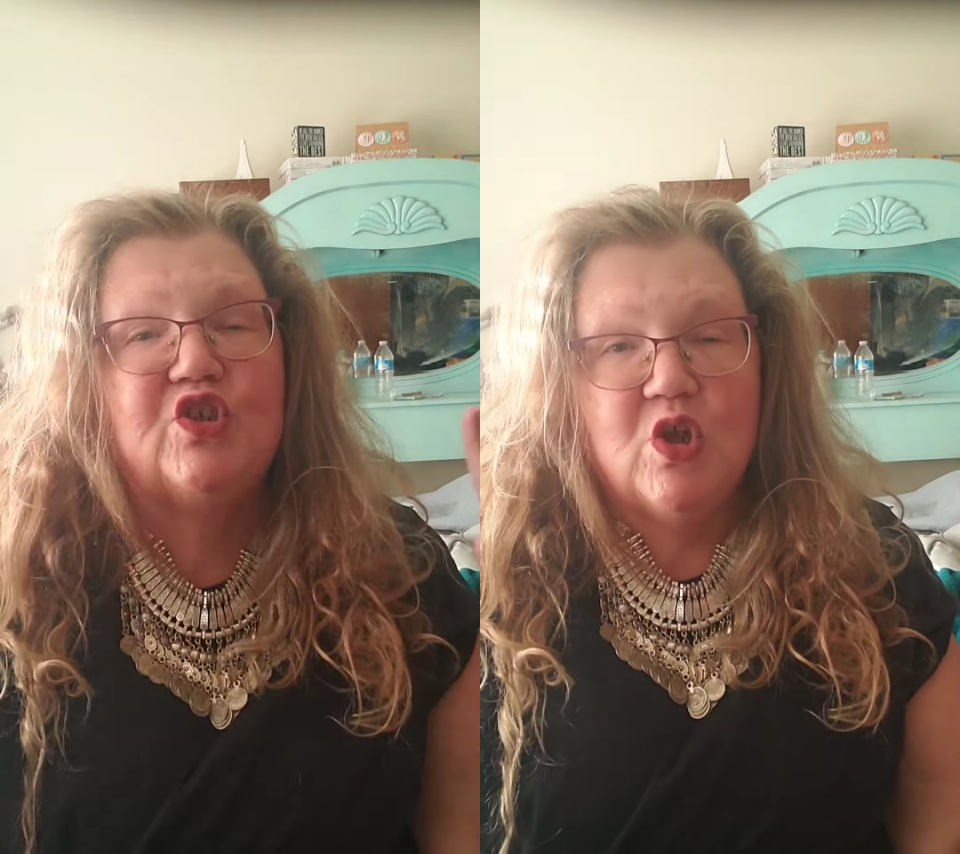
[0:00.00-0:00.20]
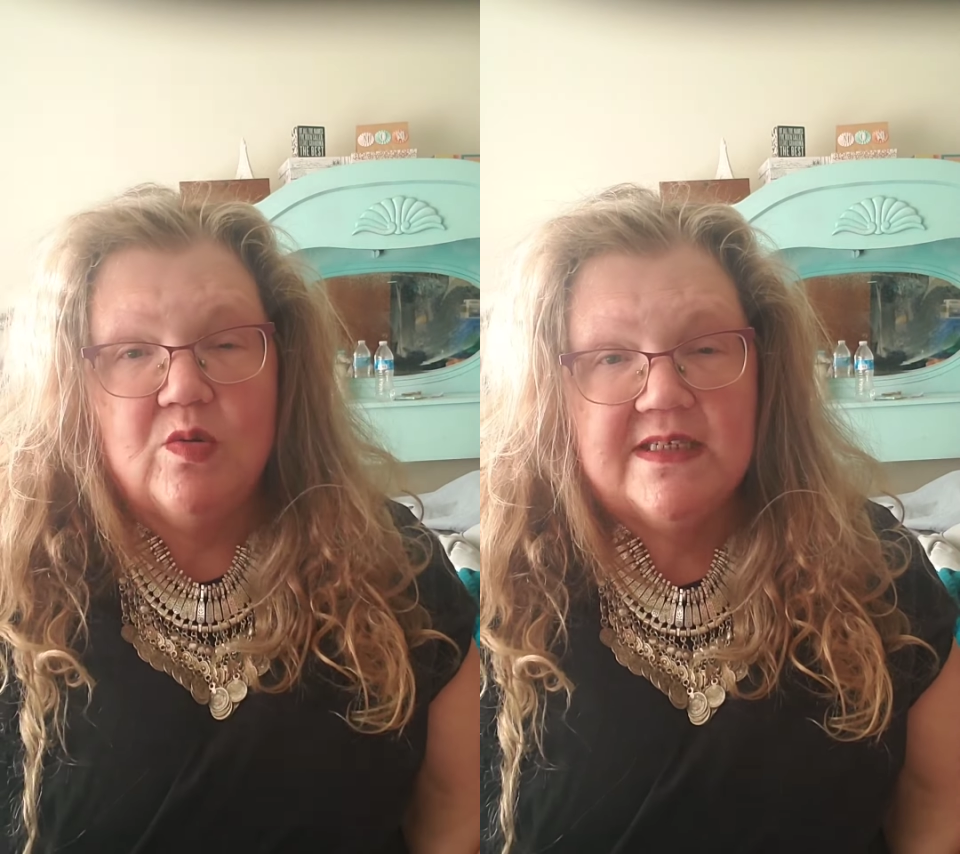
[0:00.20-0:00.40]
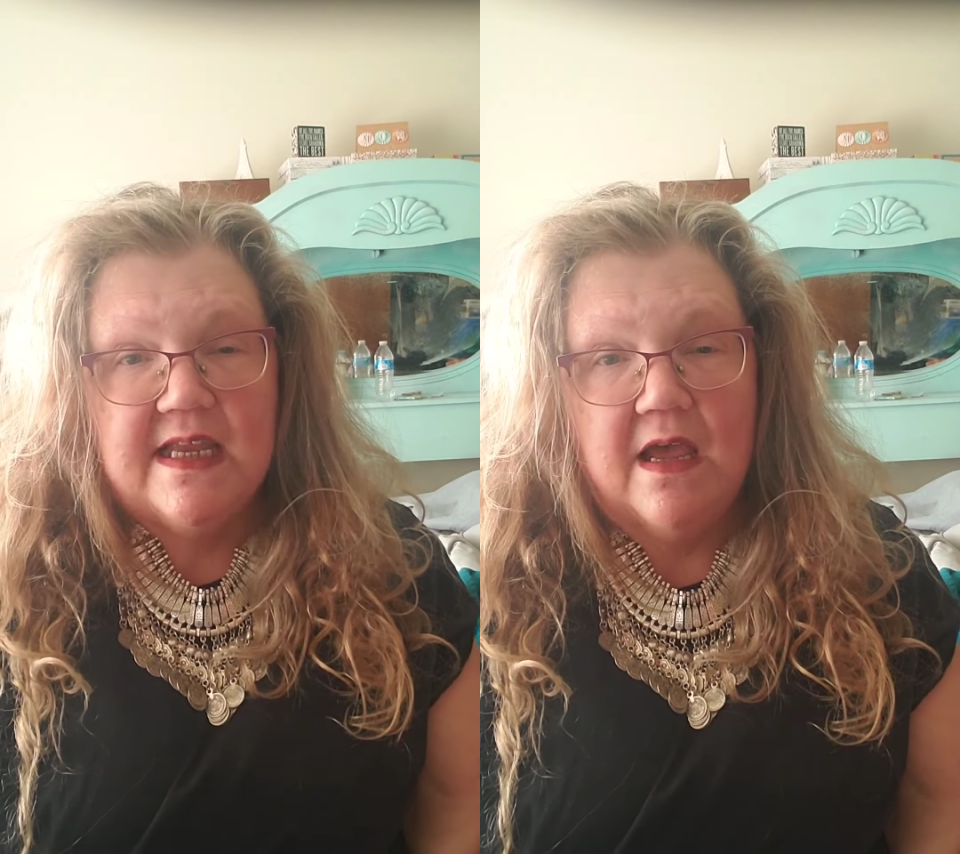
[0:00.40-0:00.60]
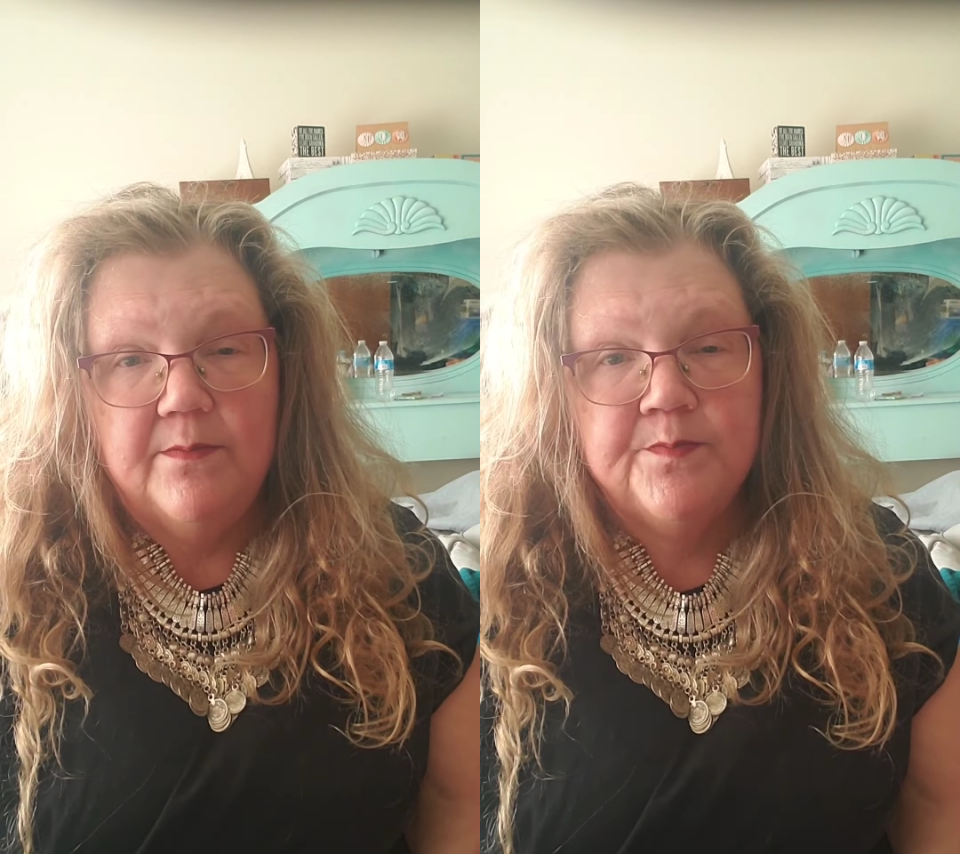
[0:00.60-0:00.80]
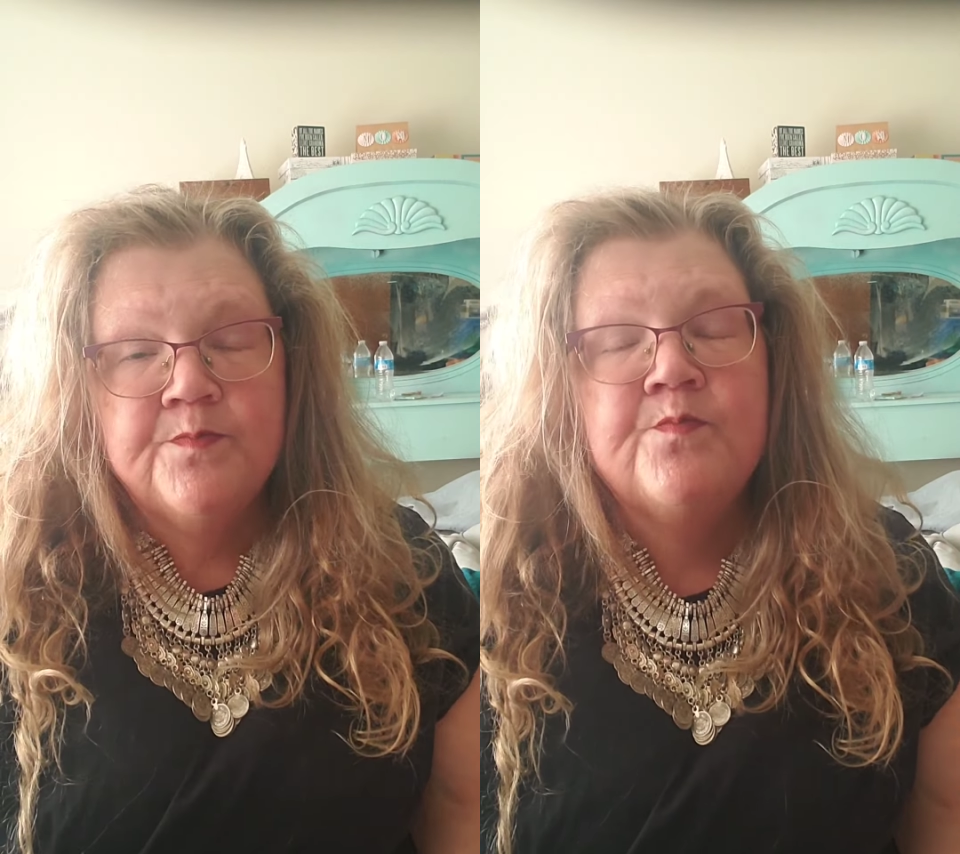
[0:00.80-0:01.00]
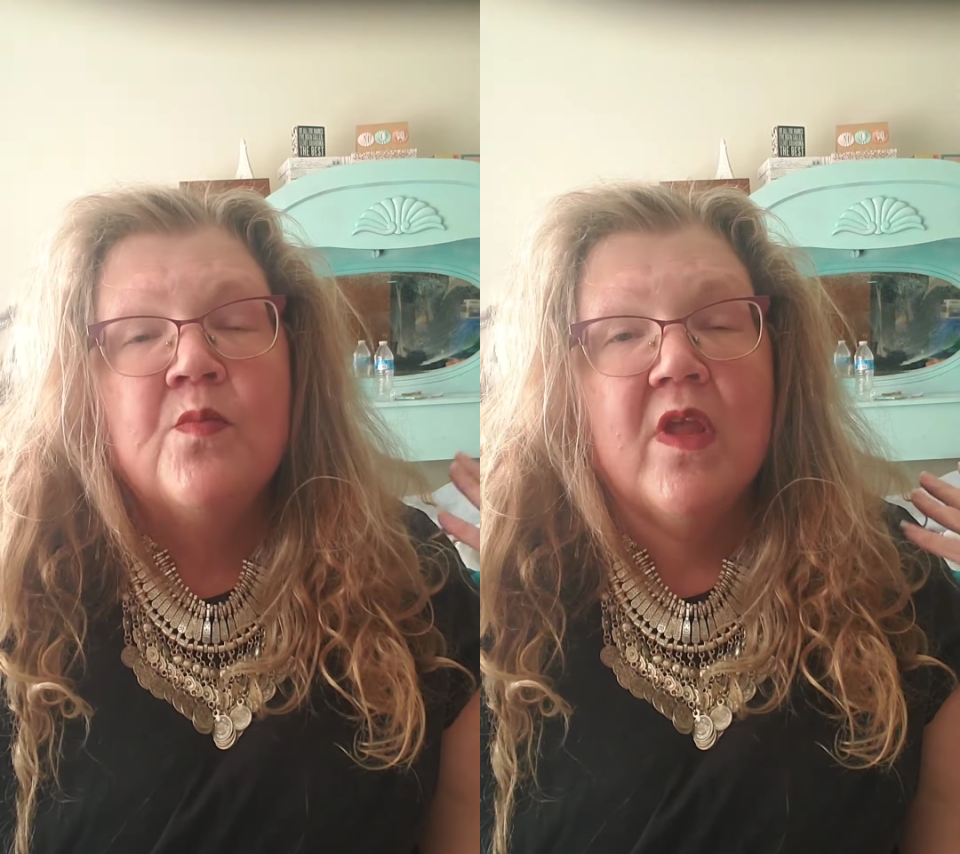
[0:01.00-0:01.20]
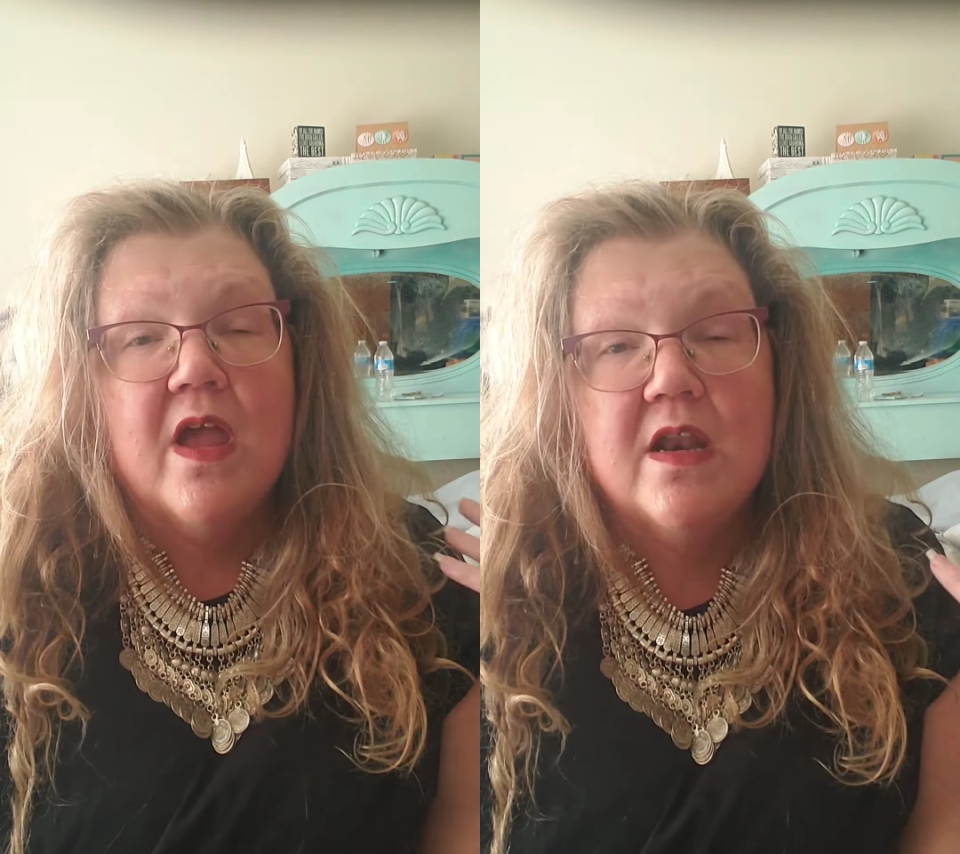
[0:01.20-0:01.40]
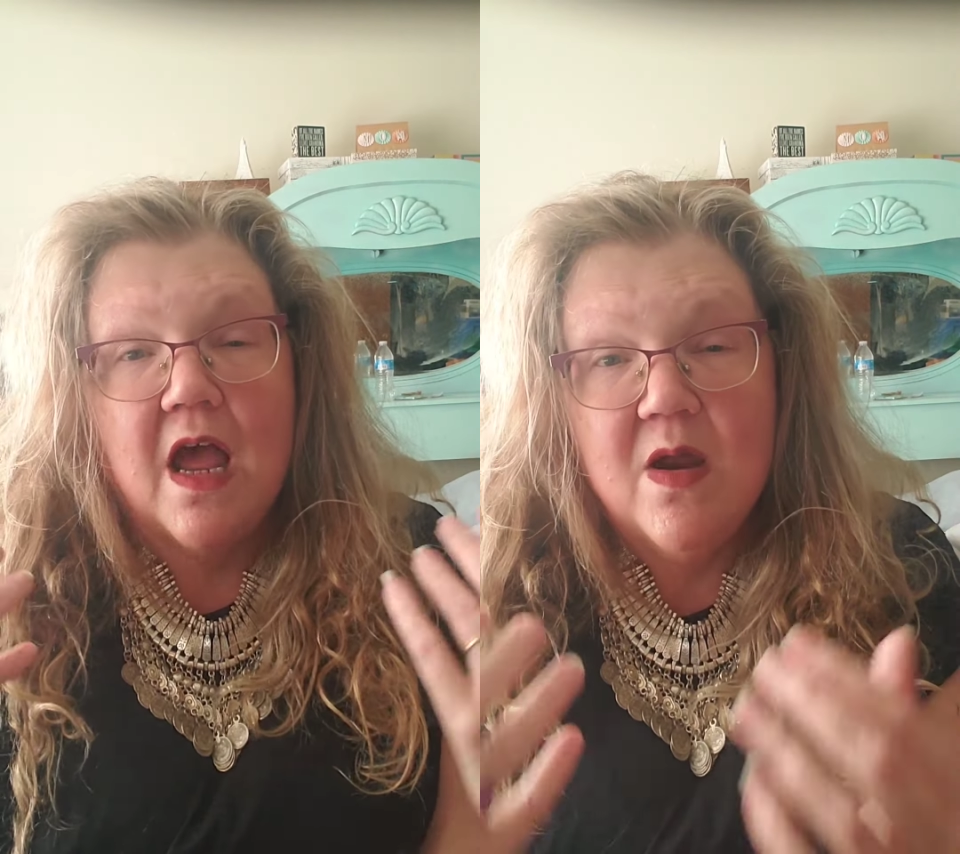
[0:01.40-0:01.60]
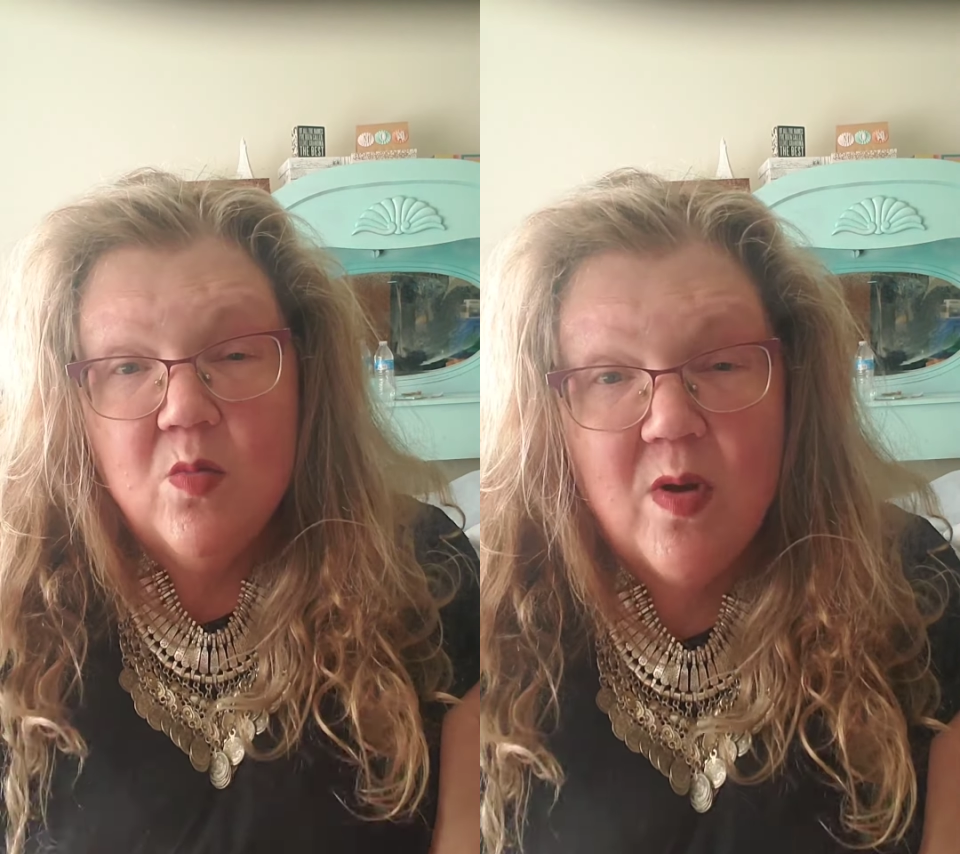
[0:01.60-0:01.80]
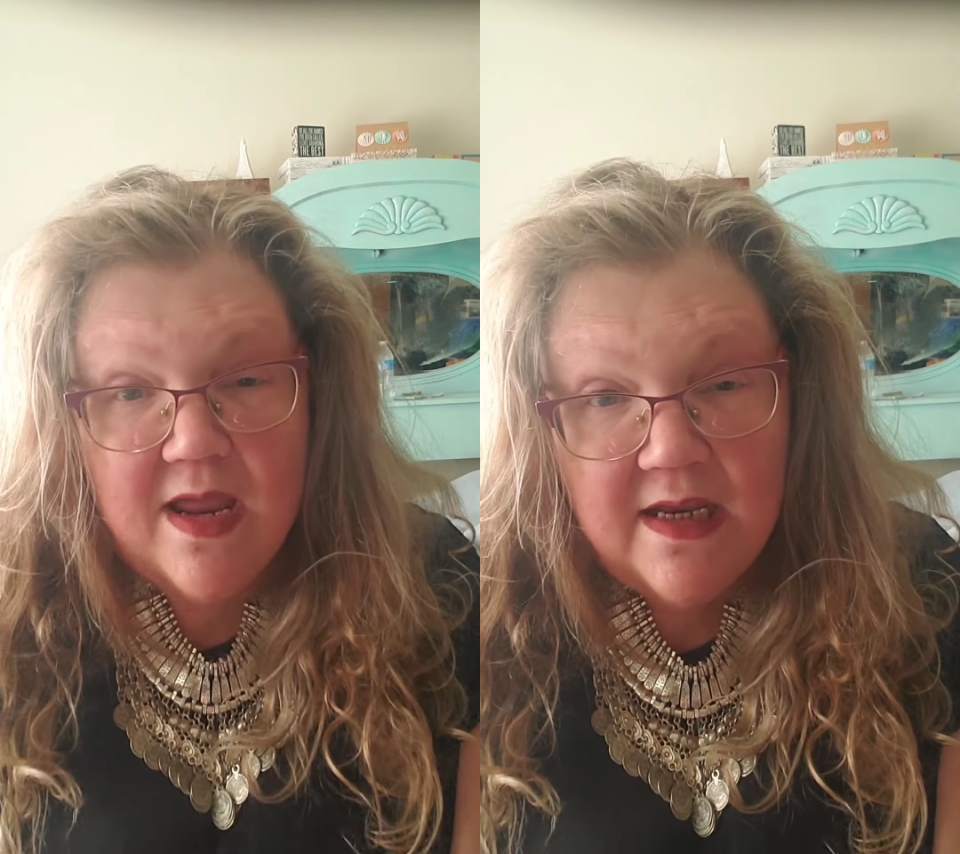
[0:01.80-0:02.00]
soaks up. And I
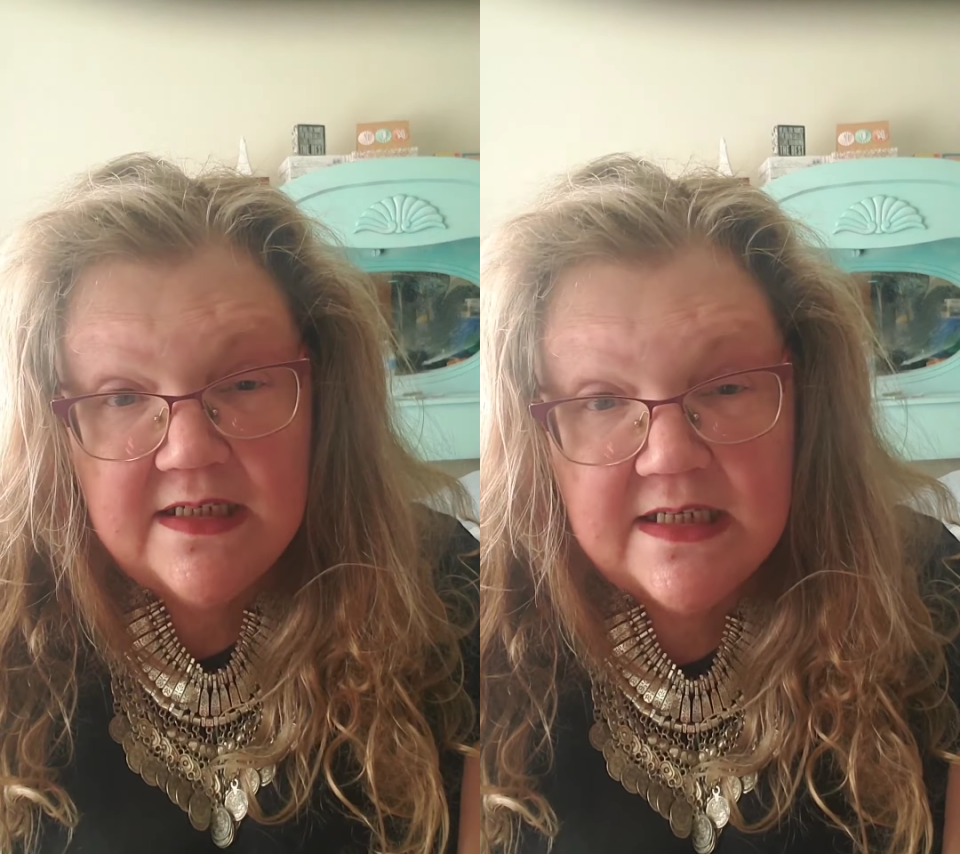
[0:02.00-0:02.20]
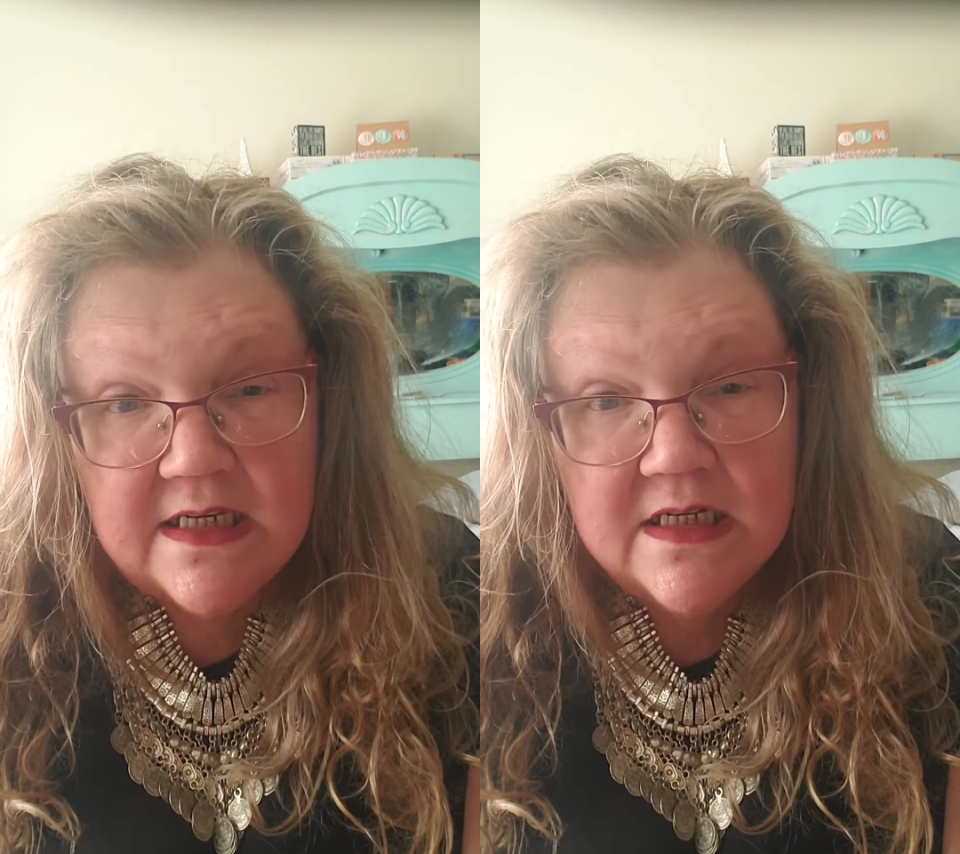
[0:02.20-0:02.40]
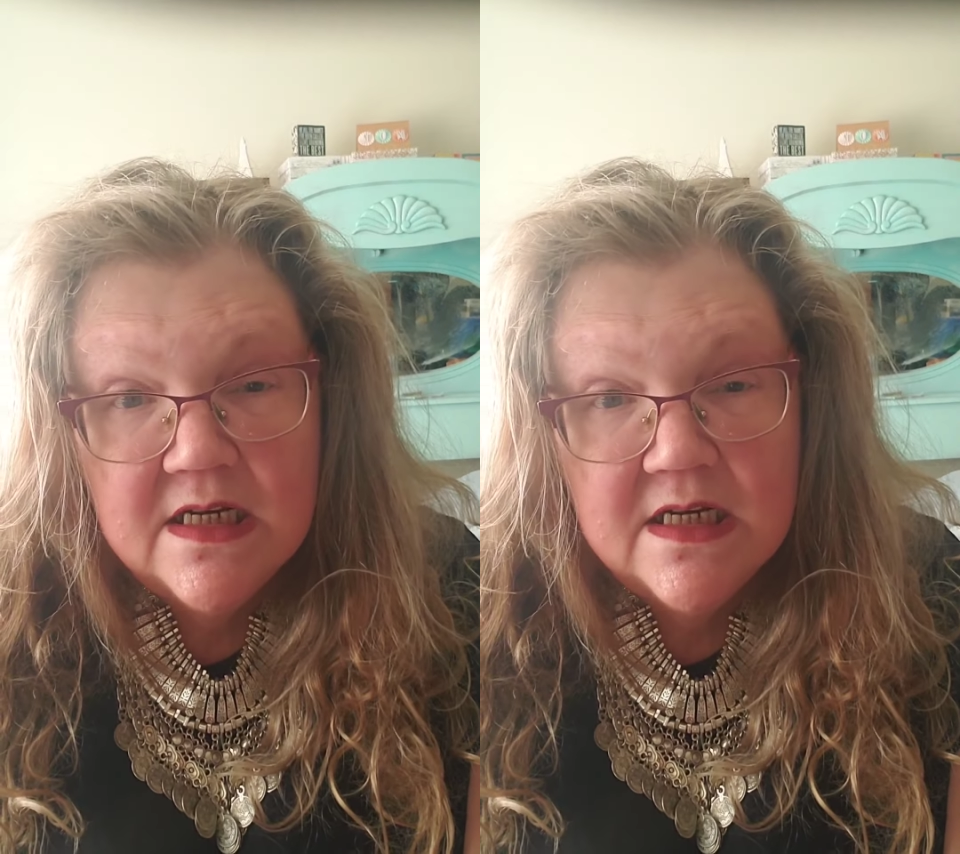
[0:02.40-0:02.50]
wait